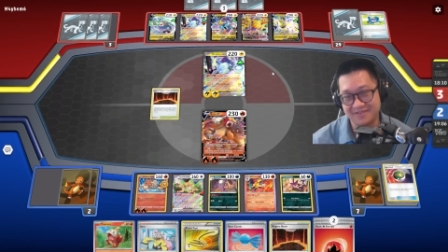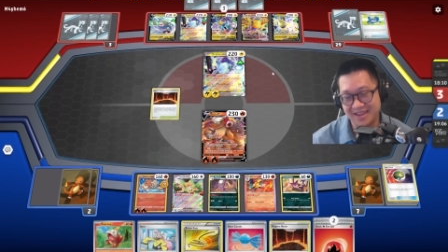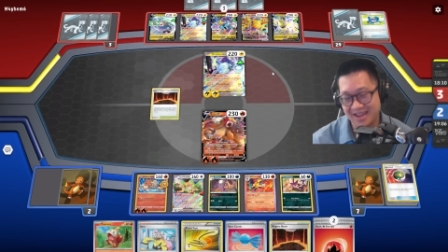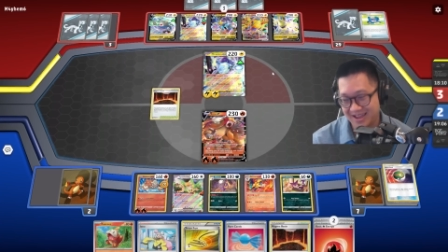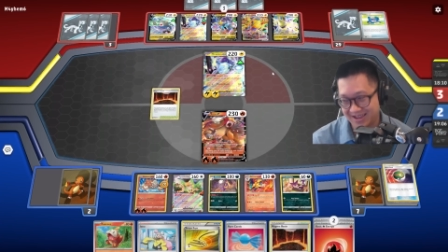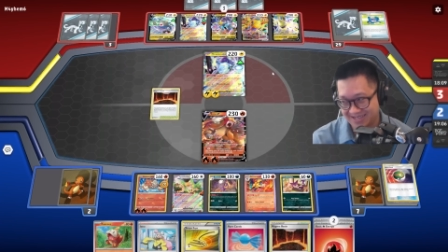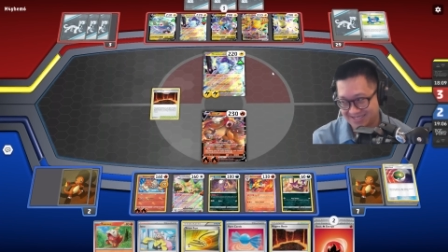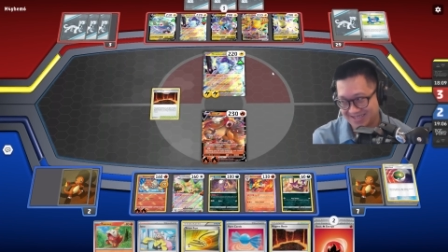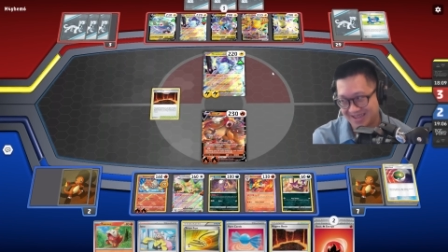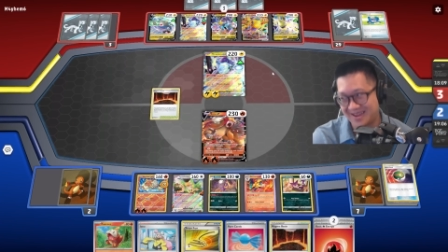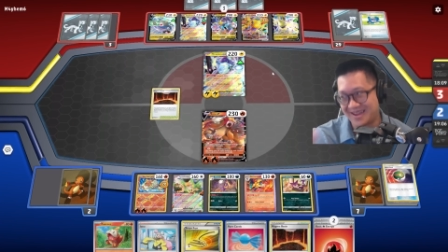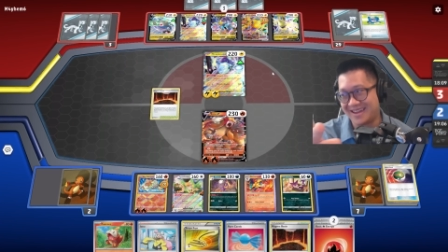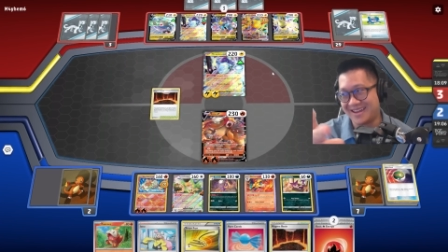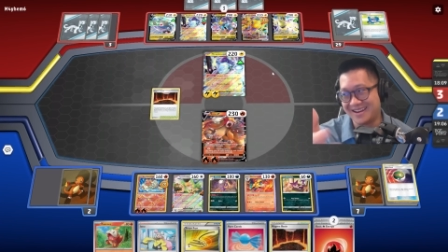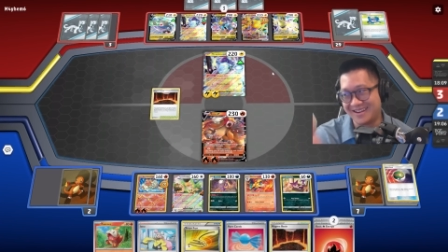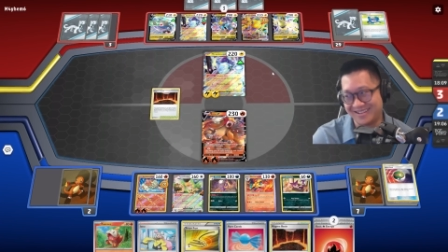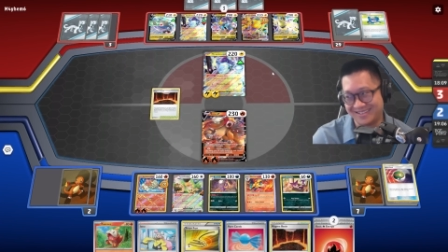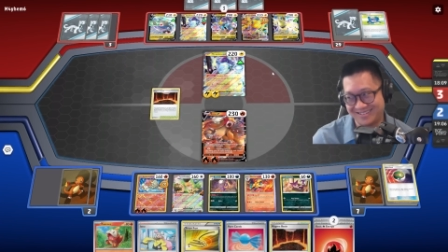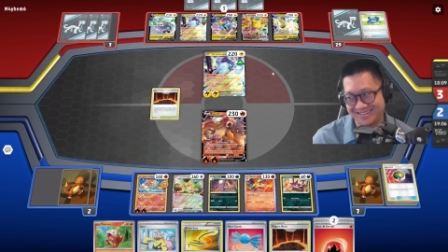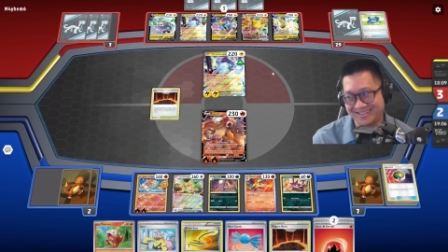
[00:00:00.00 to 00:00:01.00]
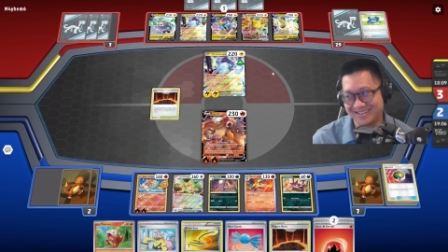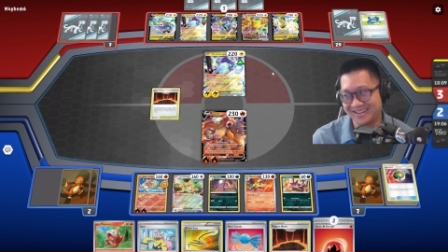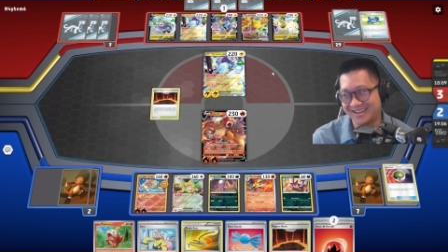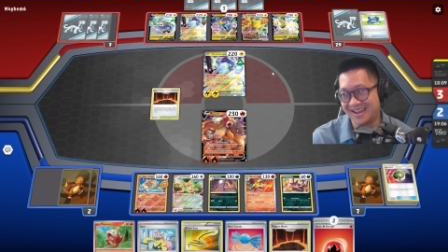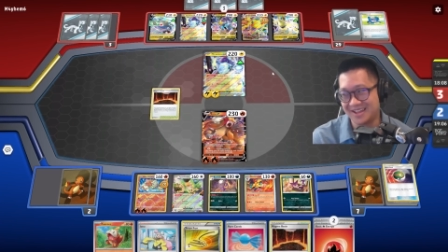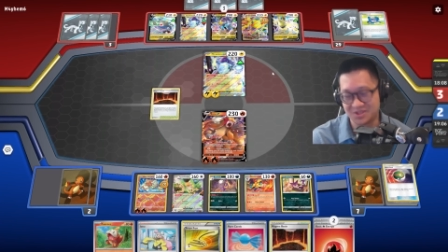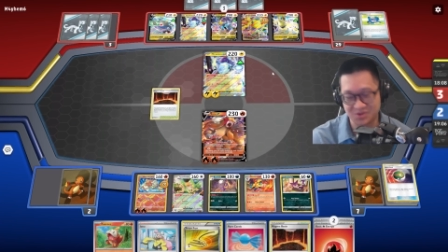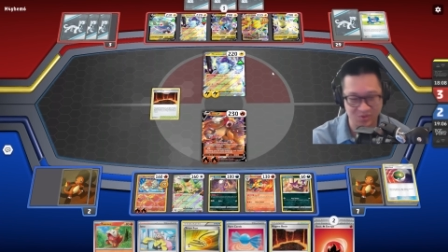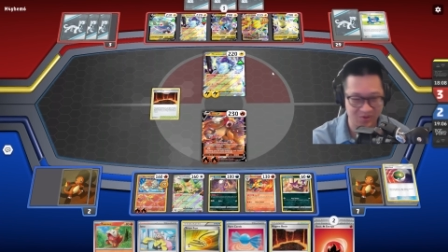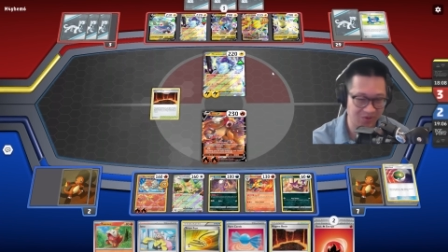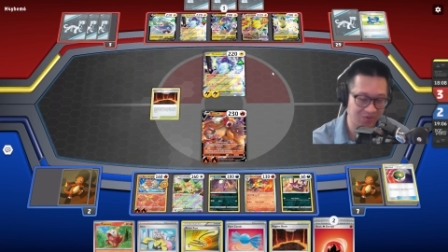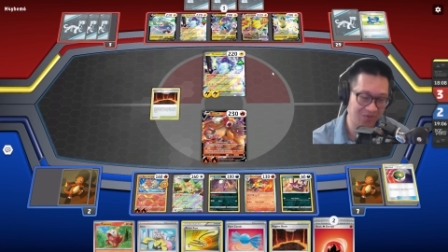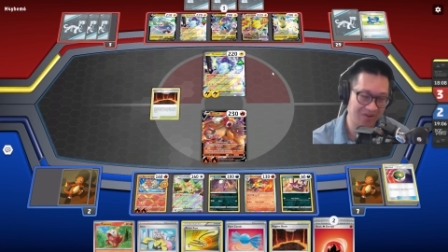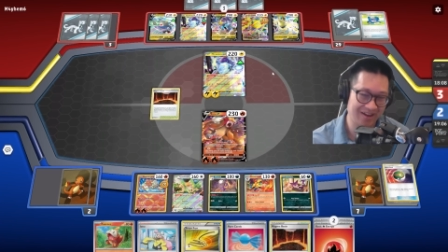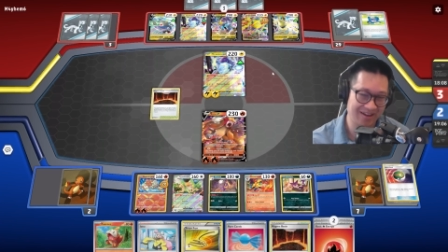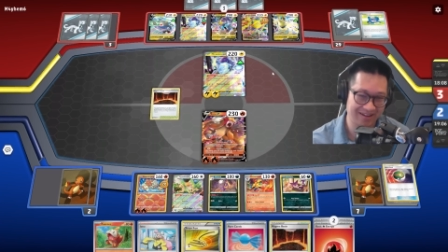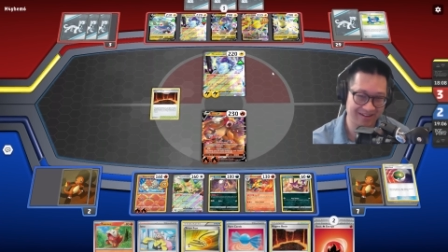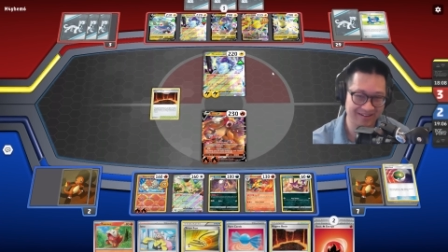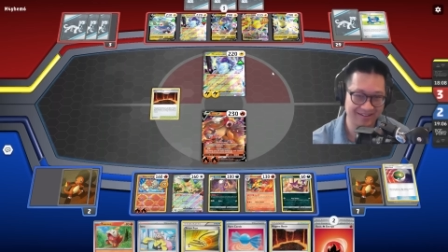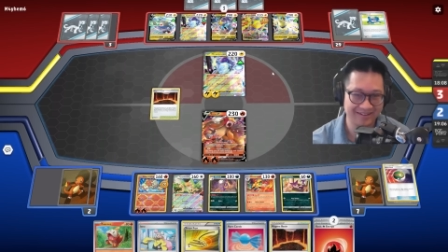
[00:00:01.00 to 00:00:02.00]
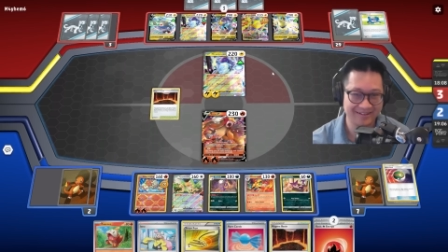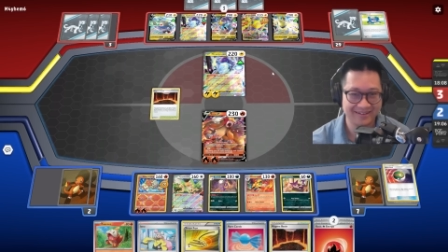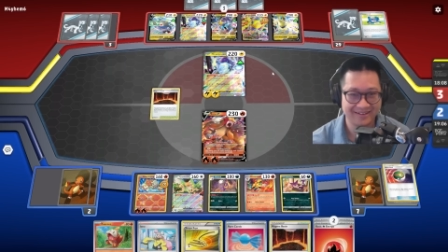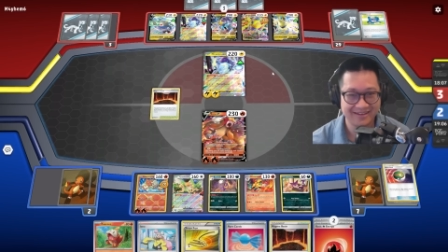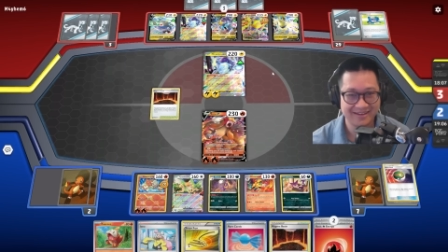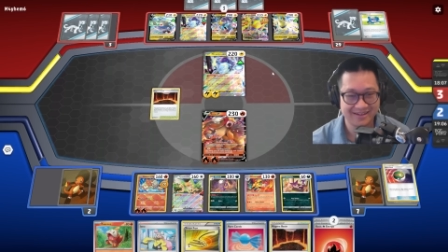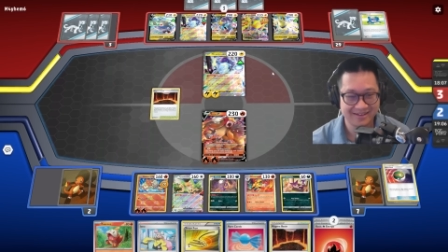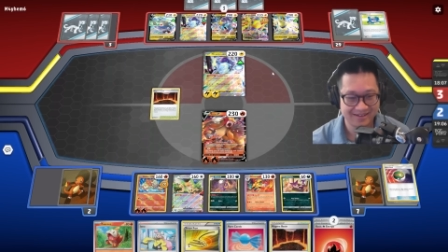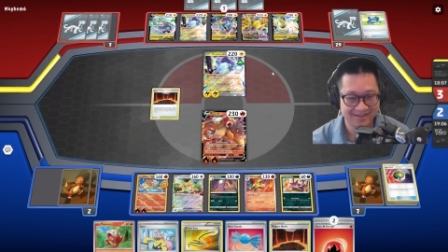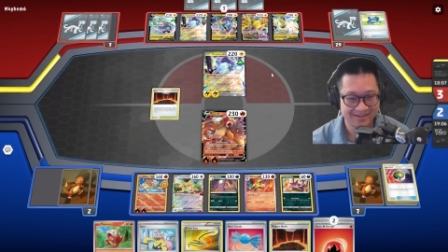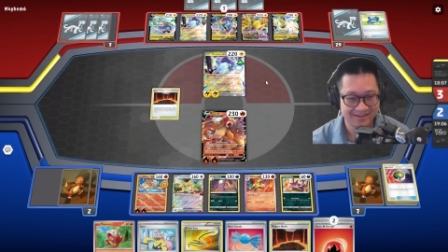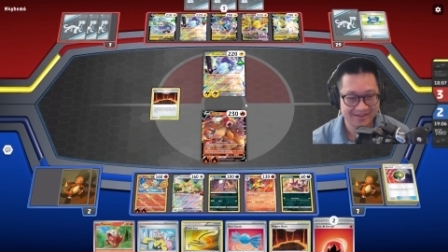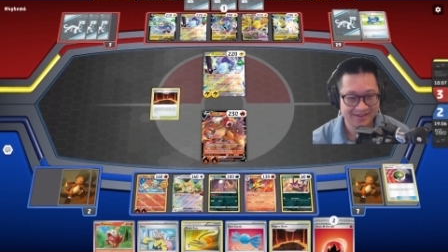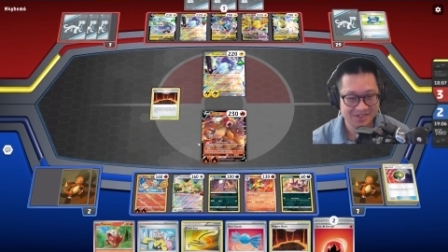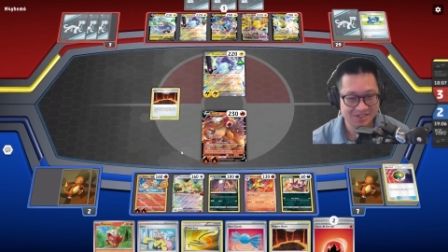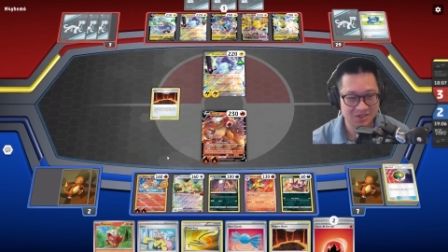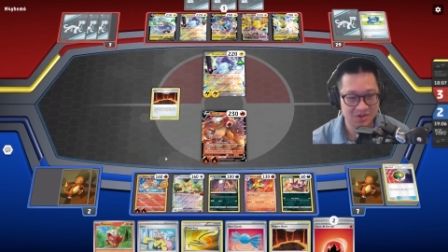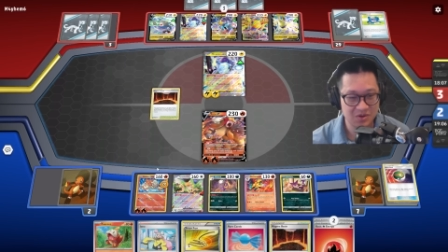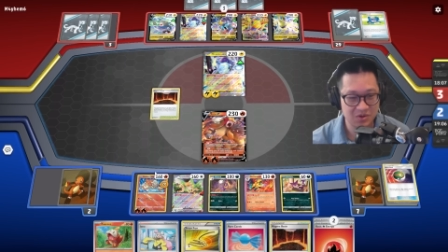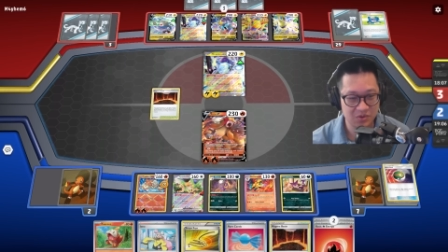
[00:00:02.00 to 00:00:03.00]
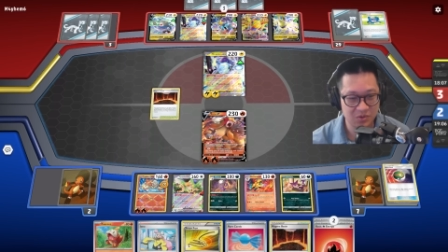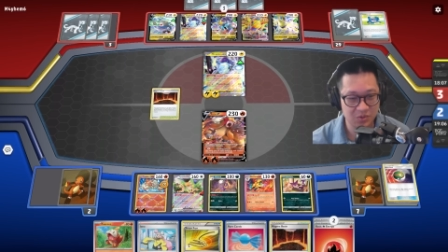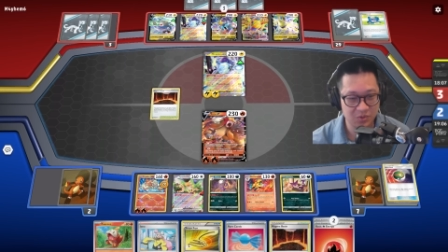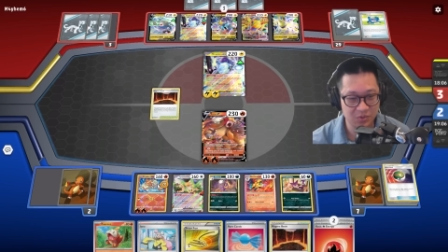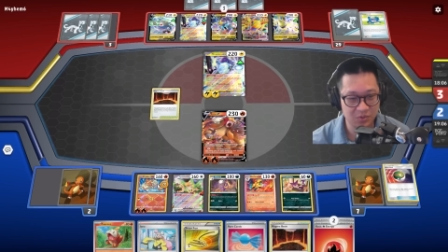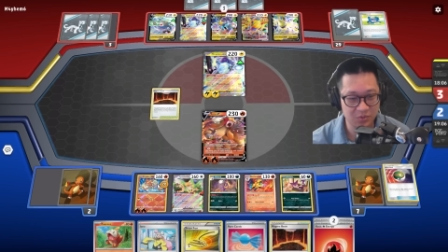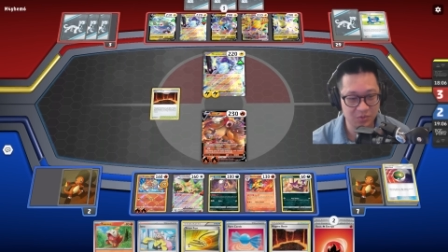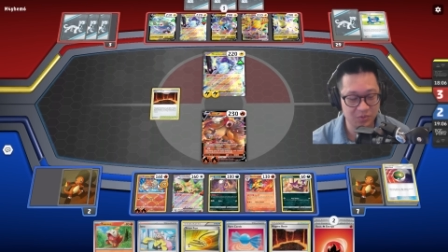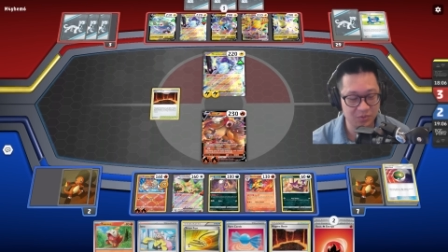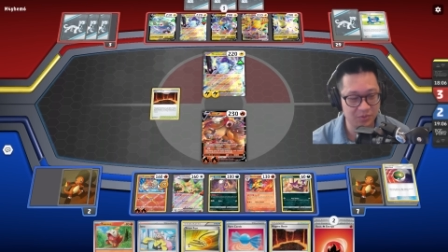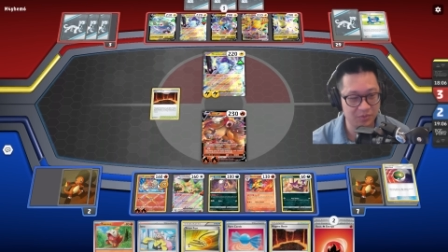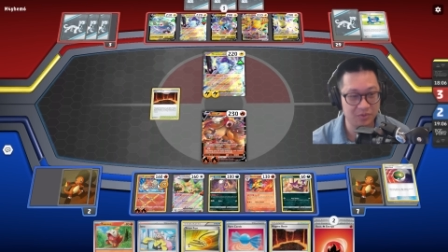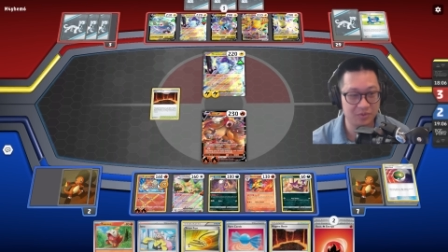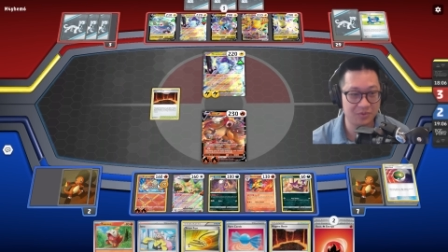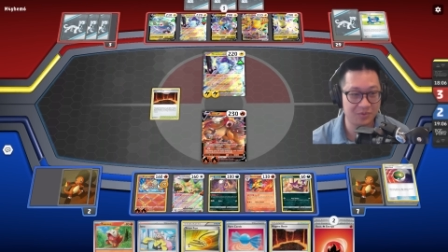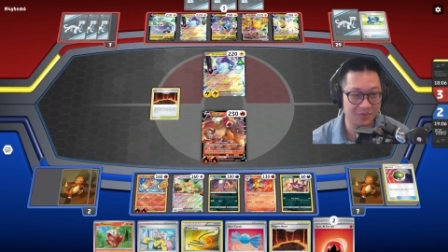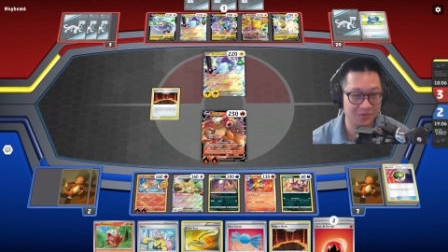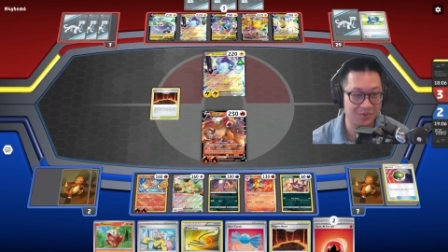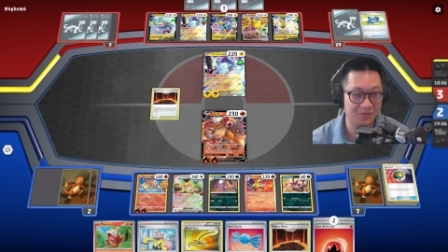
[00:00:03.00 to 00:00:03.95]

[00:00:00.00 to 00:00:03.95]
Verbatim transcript: Yeah, because I hit it, and then he had to run away. So...